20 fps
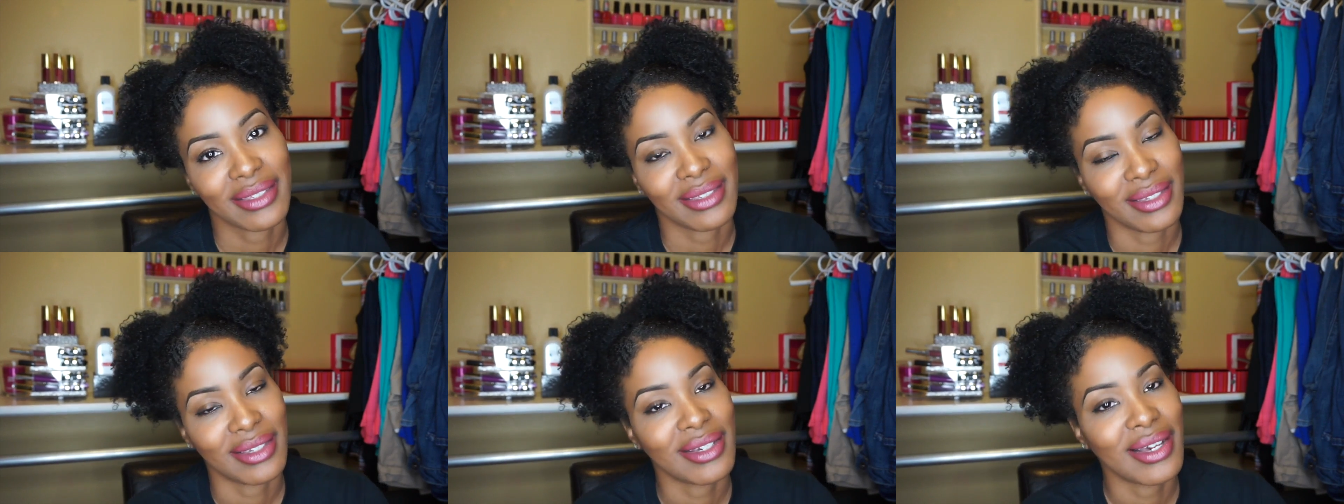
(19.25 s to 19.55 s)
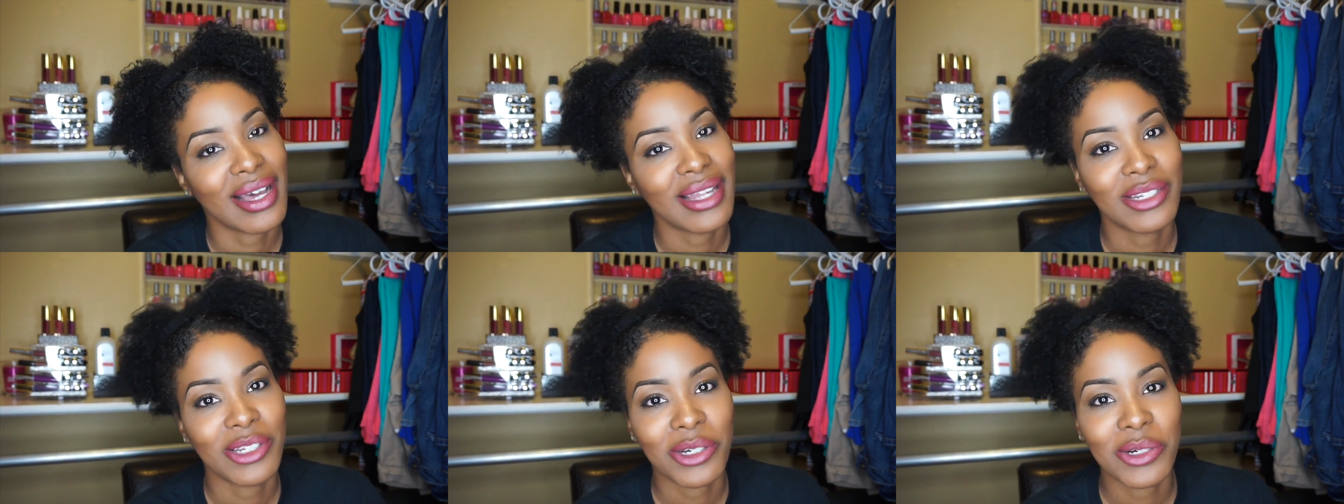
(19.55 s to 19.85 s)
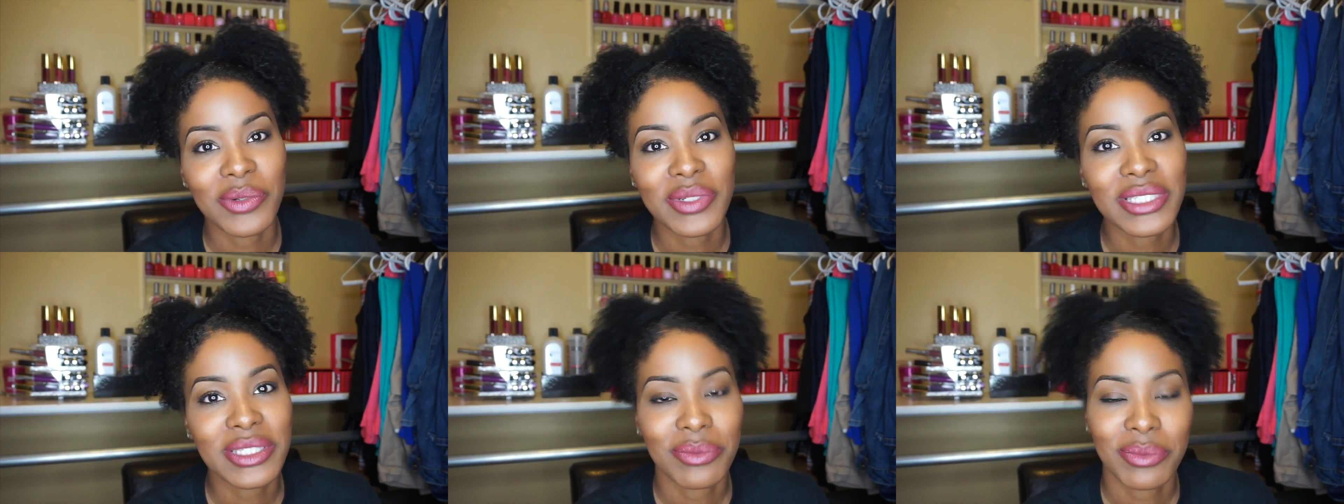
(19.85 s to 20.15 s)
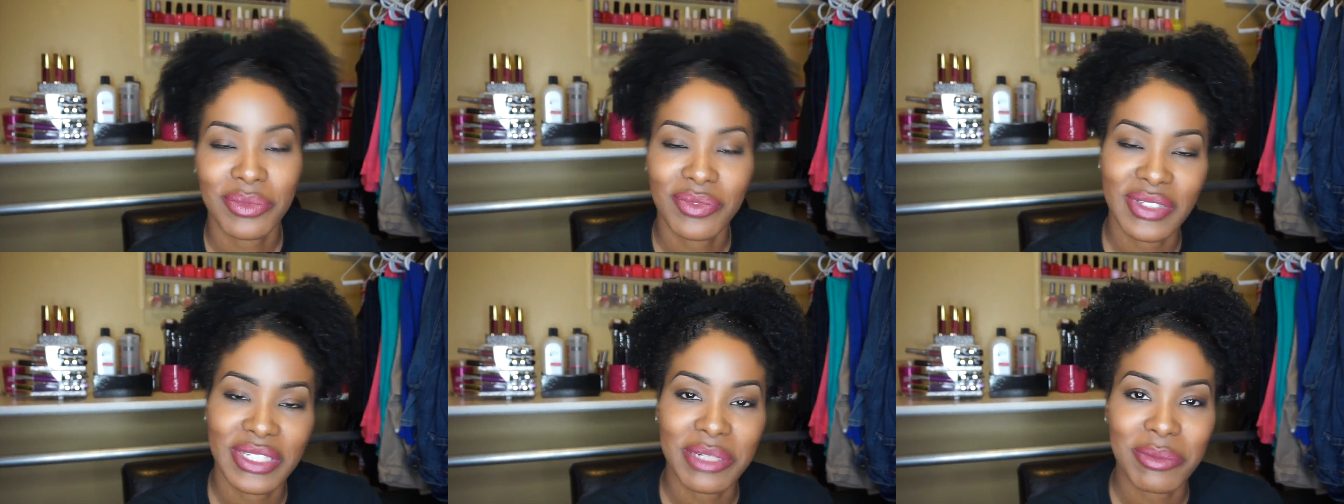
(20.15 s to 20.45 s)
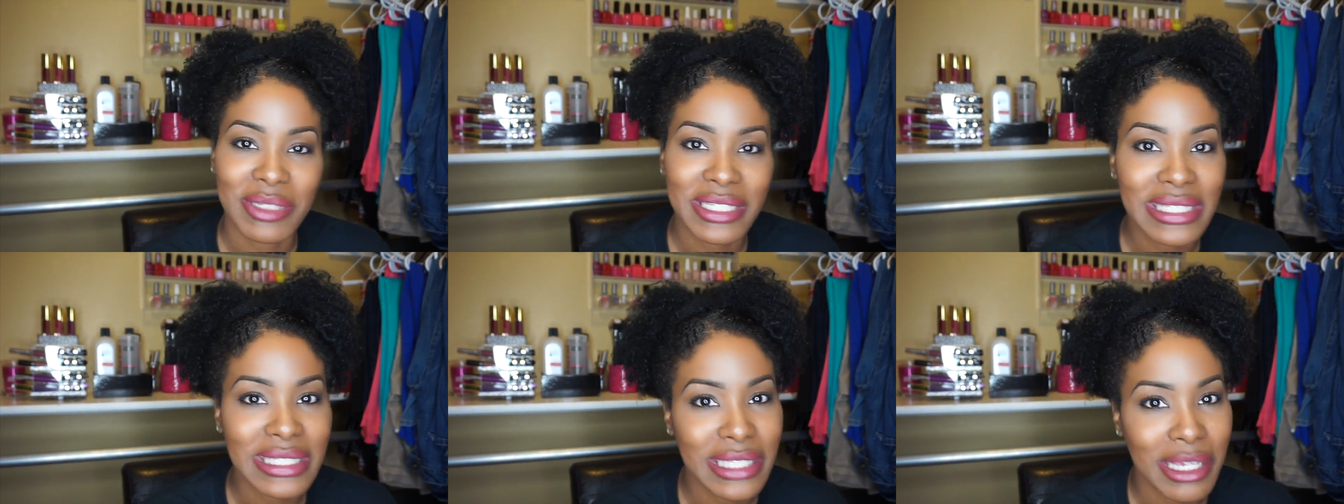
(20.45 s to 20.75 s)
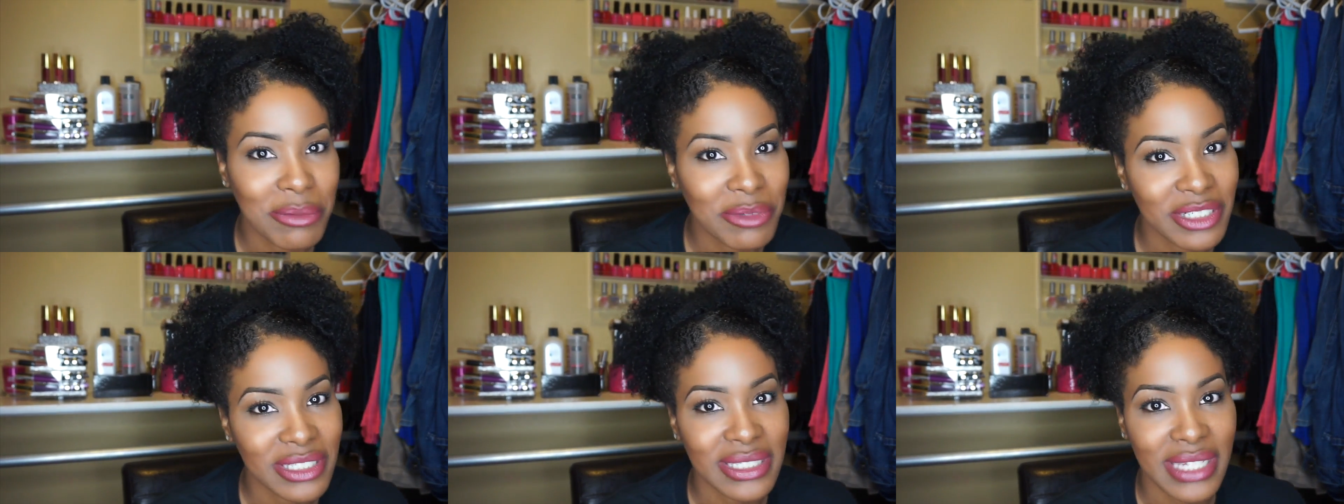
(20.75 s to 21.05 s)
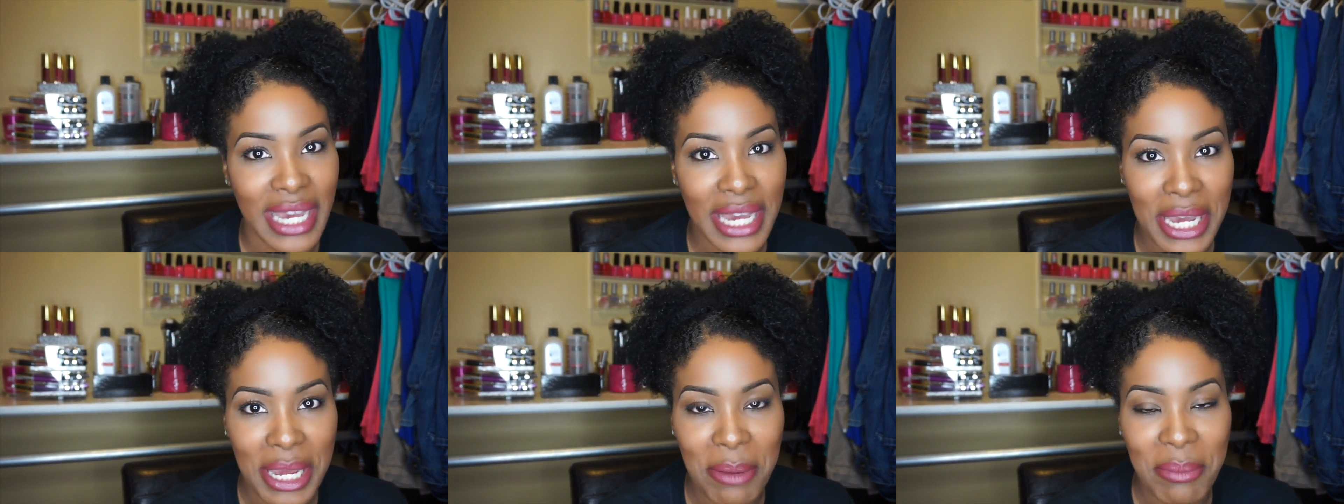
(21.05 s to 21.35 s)
Yeah, I know it's finna be
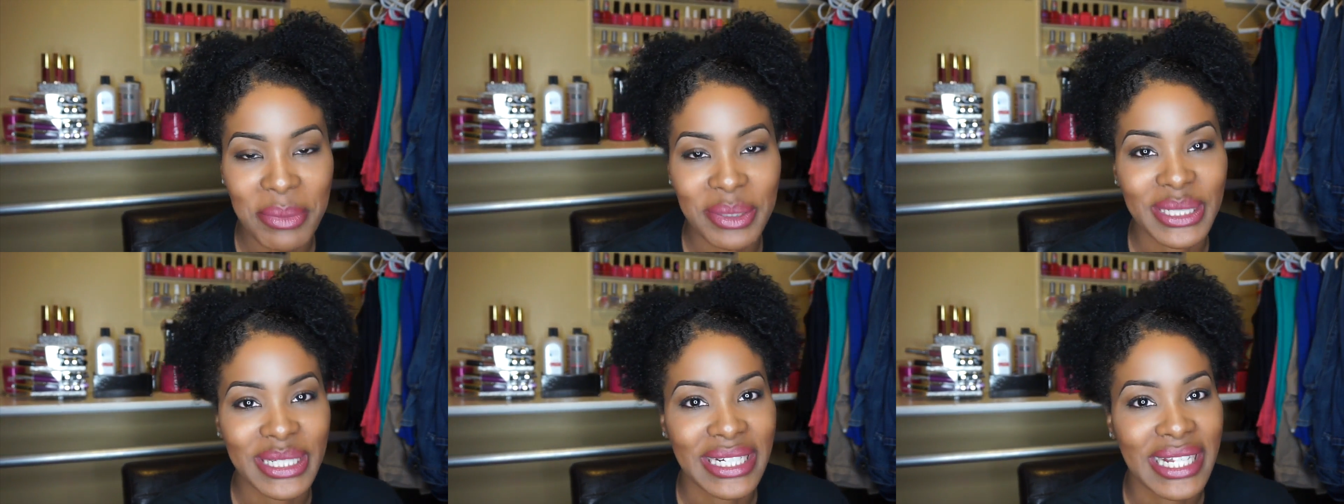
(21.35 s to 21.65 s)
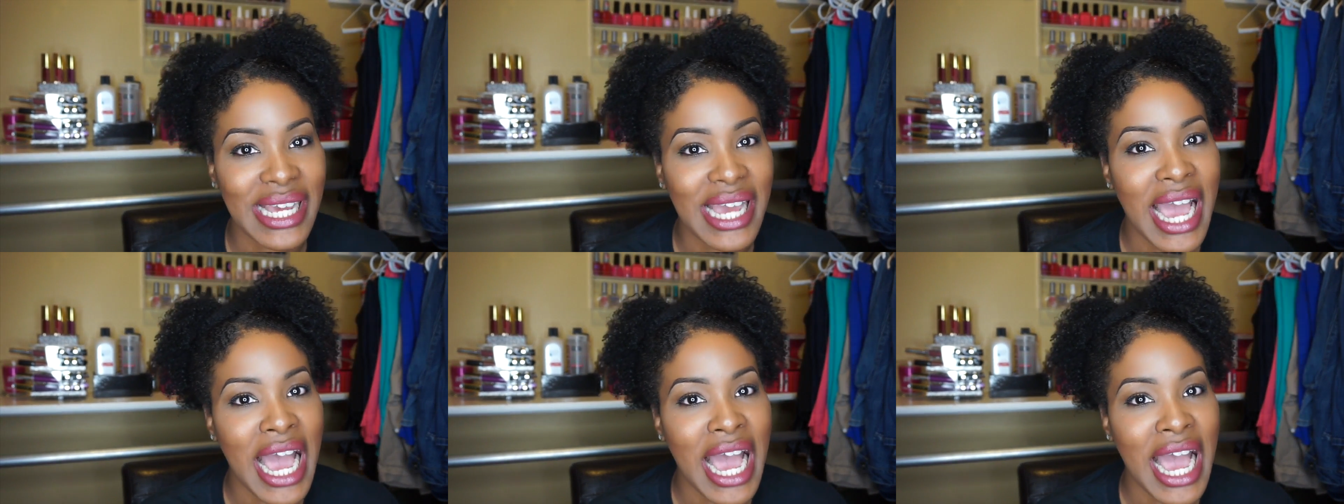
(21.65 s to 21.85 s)
summertime, but